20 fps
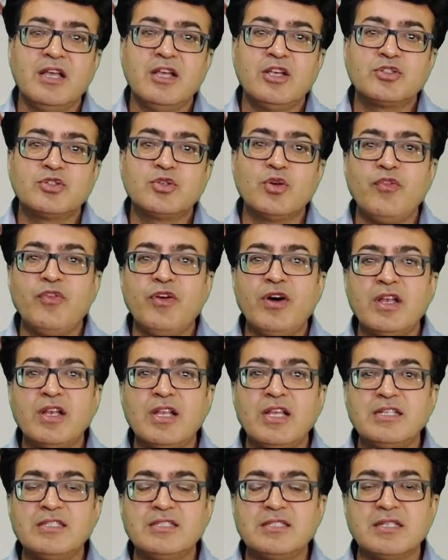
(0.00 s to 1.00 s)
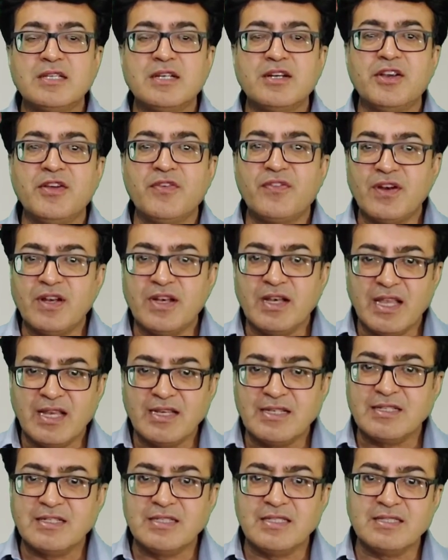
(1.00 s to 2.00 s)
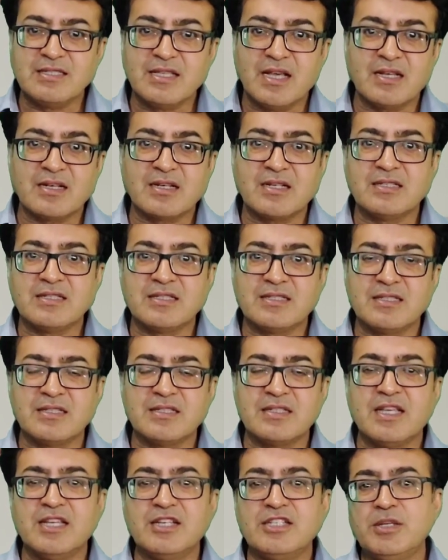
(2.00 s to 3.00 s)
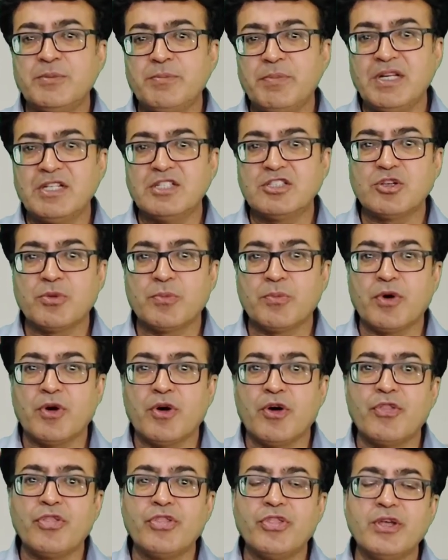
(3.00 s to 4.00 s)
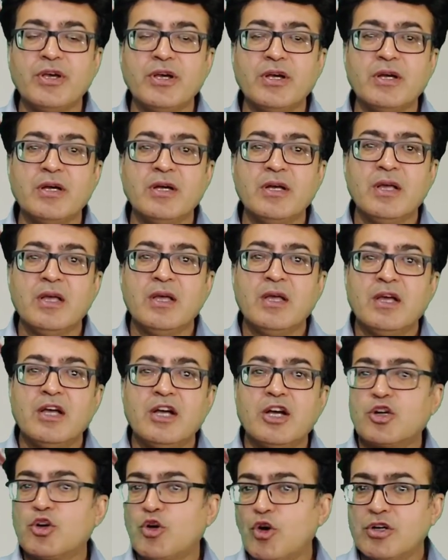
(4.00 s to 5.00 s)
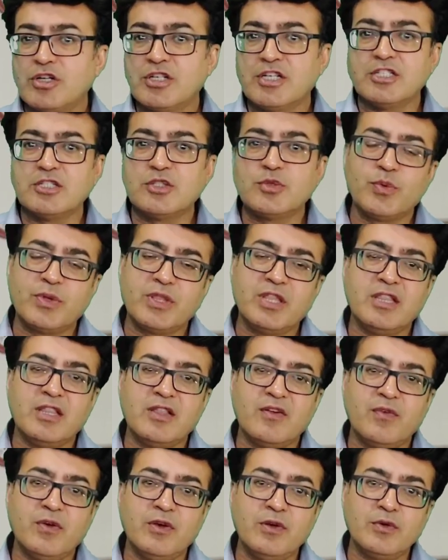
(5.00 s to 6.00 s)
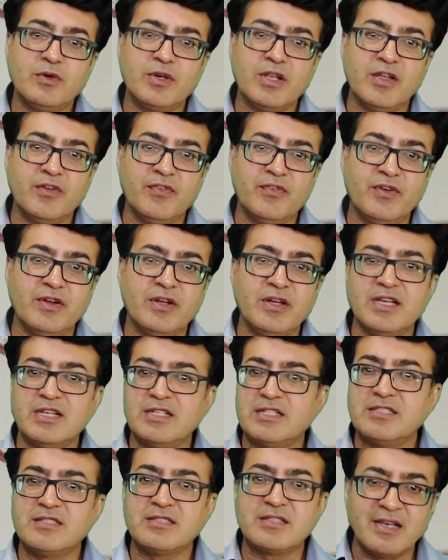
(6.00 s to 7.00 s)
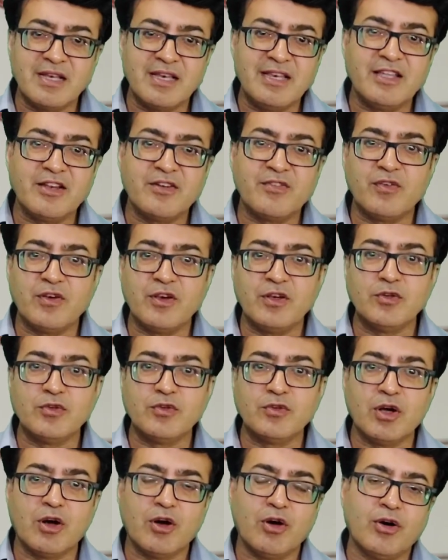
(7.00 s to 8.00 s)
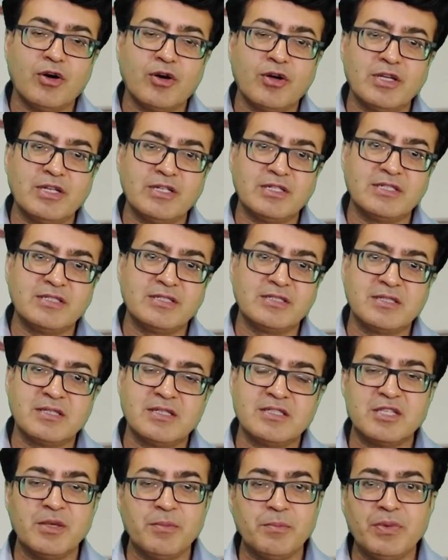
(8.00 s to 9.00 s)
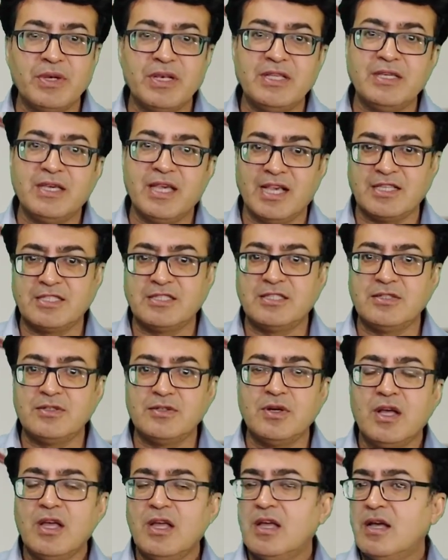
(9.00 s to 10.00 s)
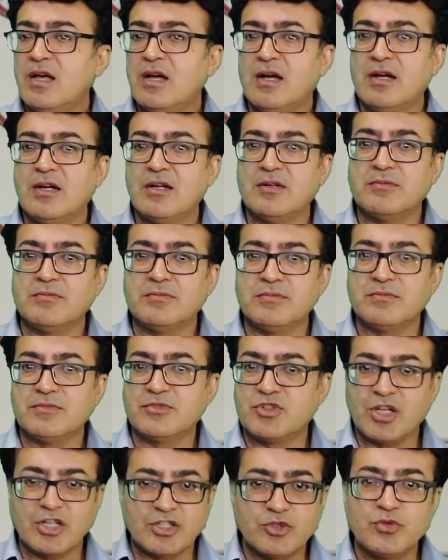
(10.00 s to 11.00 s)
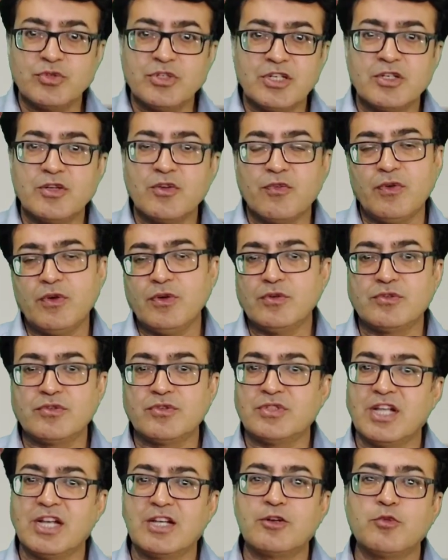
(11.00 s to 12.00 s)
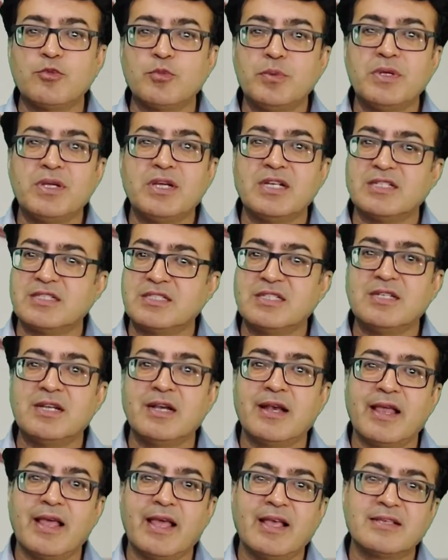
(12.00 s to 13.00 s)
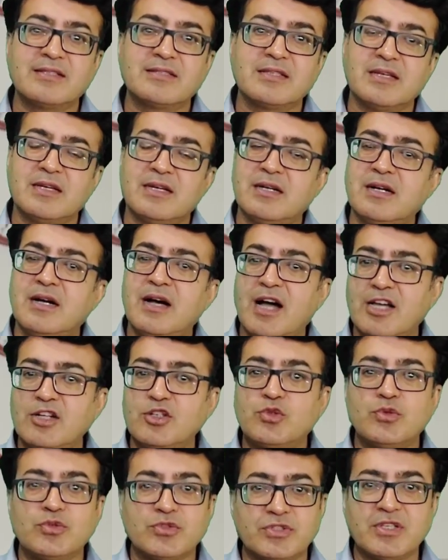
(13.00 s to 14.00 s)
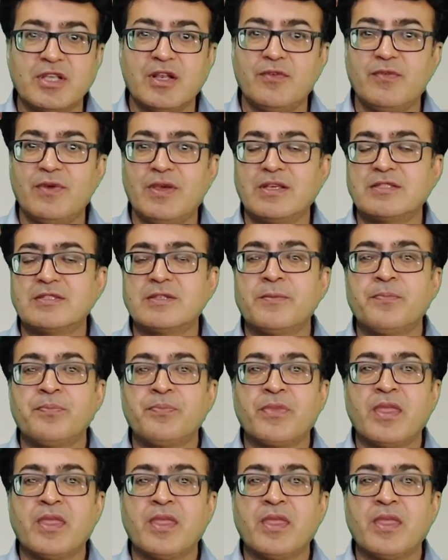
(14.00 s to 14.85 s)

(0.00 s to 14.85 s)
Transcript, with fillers: So far, its uh, different entities are concerned. It depends upon the uh, contents within the fluid. If uh, it is clear fluid or it is uh, simply exu um, transudative fluid, so that would be considered as a uh, hydrosalpinx.